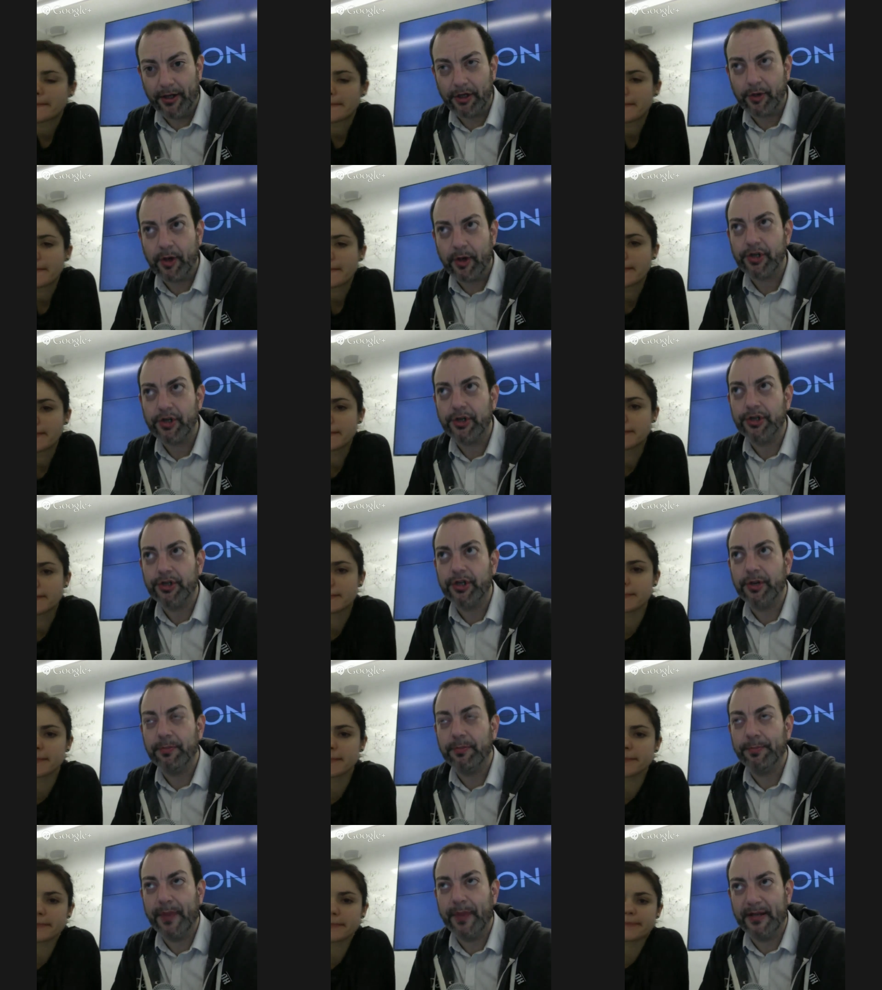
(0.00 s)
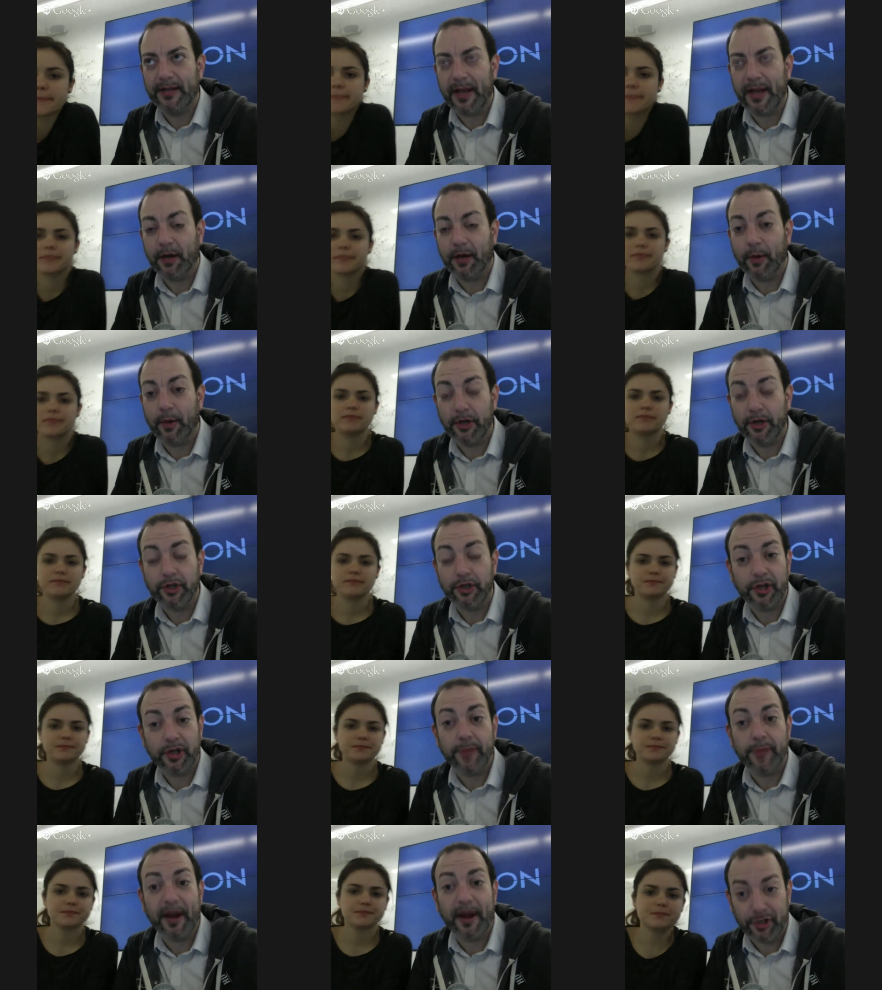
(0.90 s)
Speaker 1: questions and big data questions
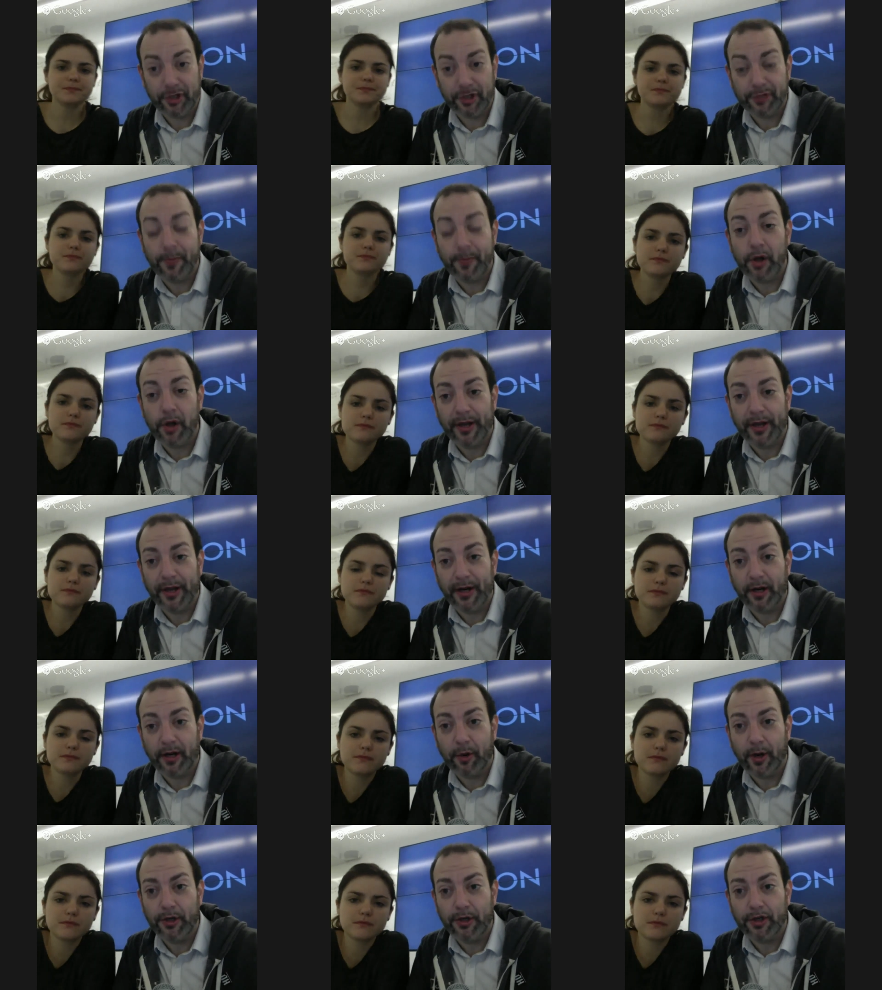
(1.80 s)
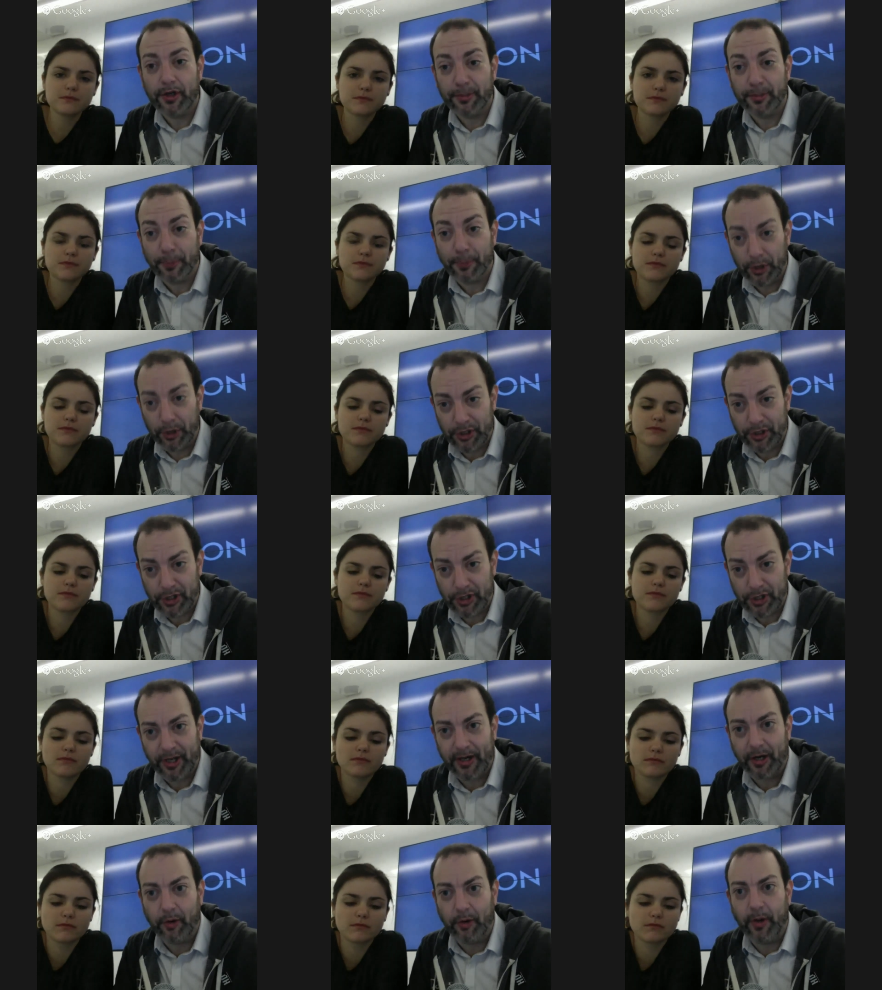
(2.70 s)
come down to small data questions, personal
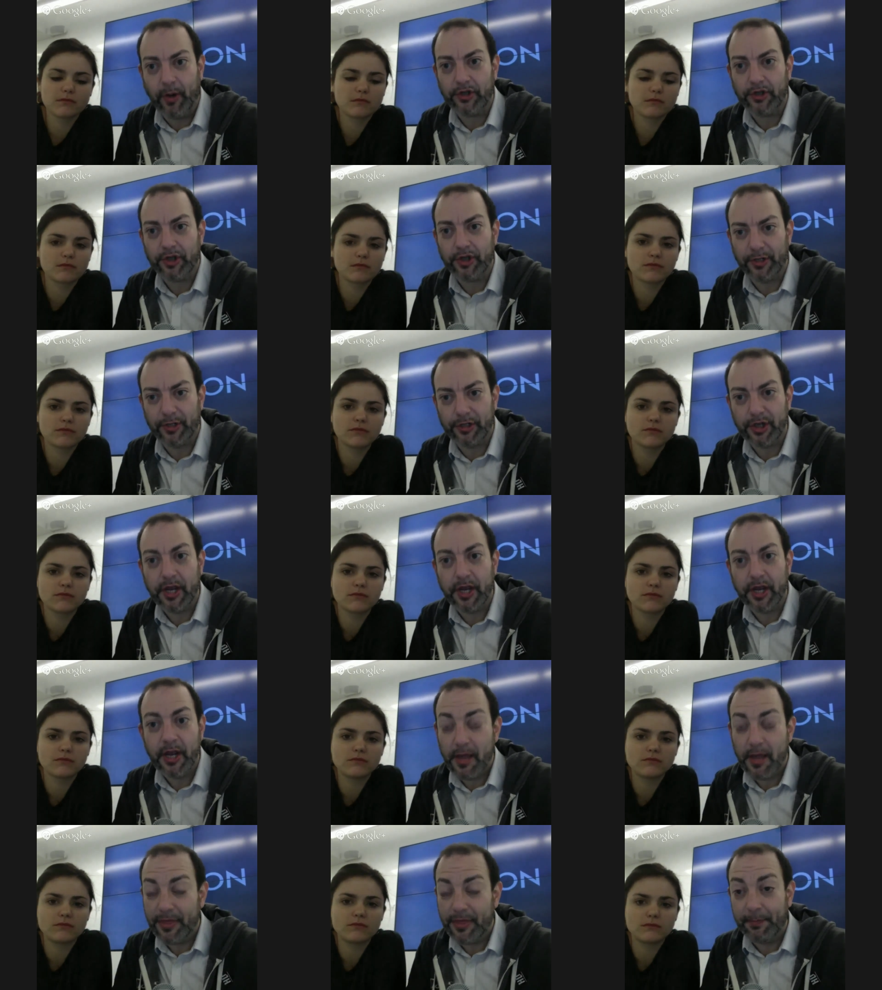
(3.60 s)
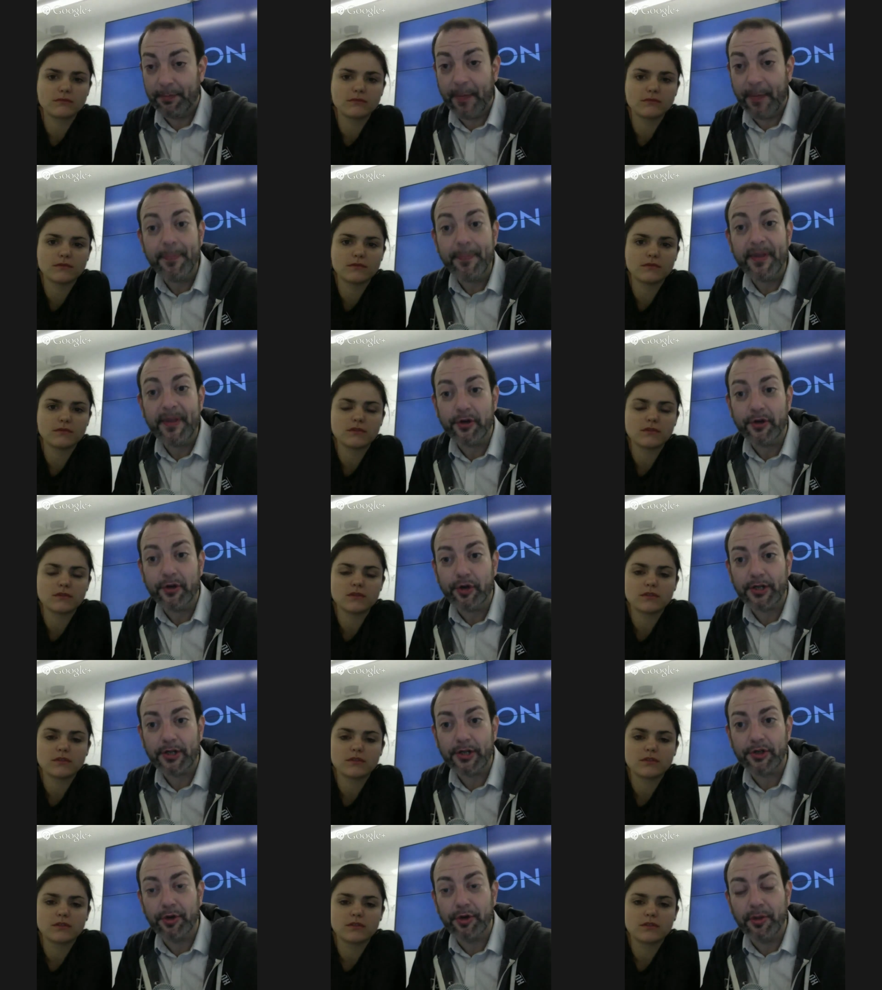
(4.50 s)
data questions that may be
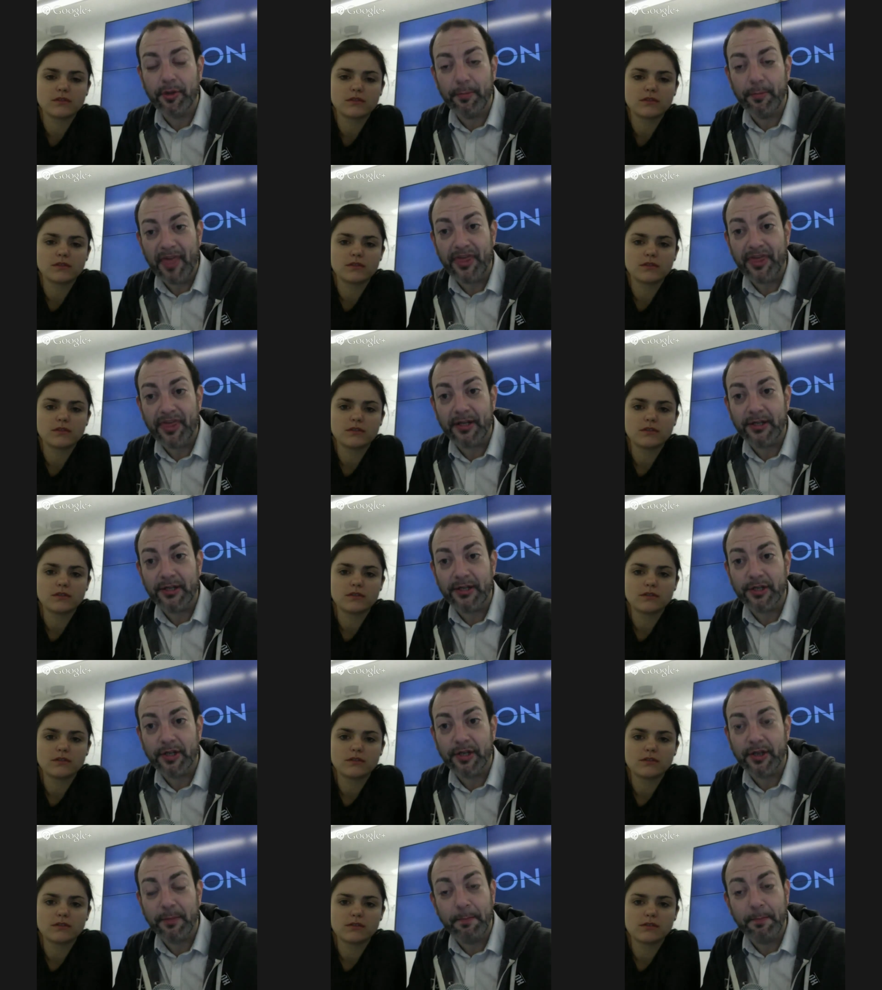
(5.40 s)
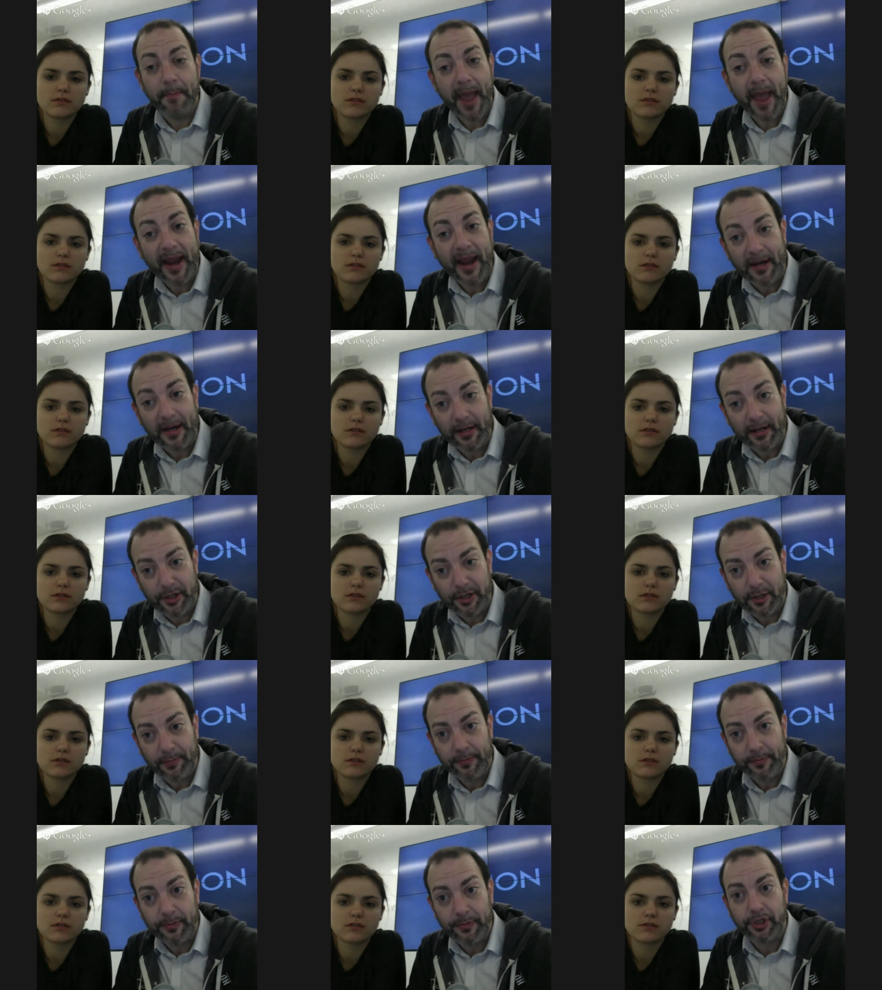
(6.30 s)
addressed through the methods and the
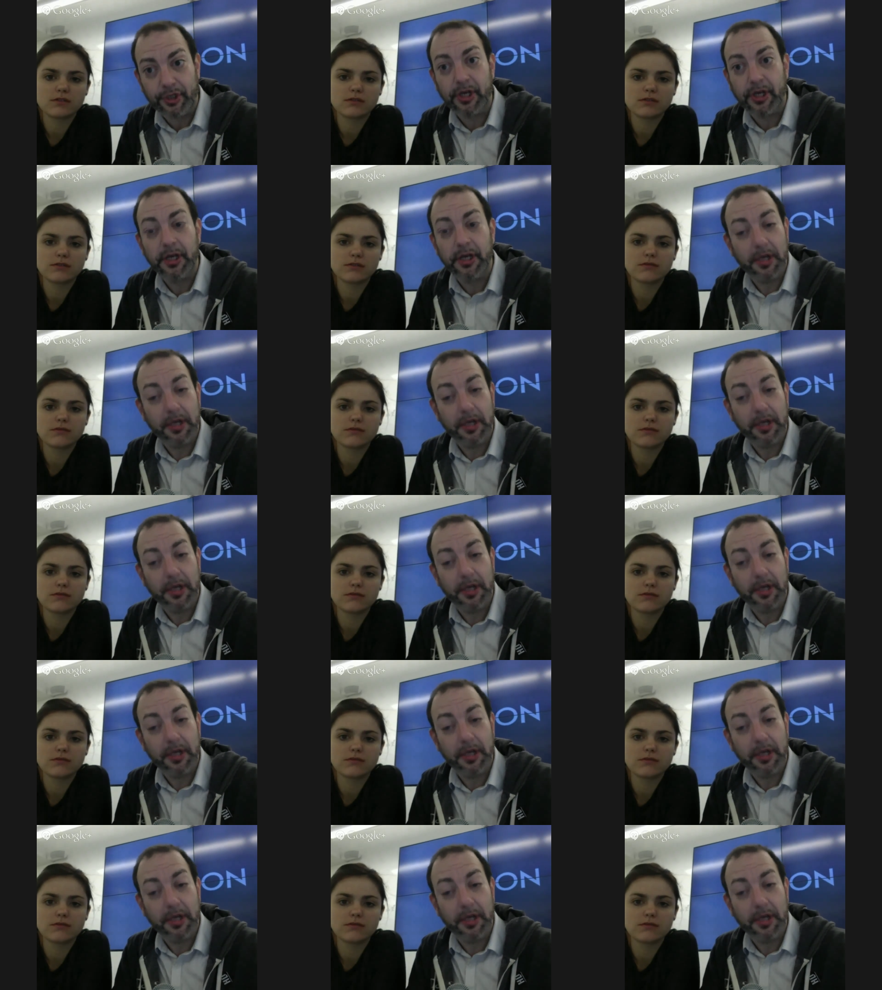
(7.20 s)
mechanisms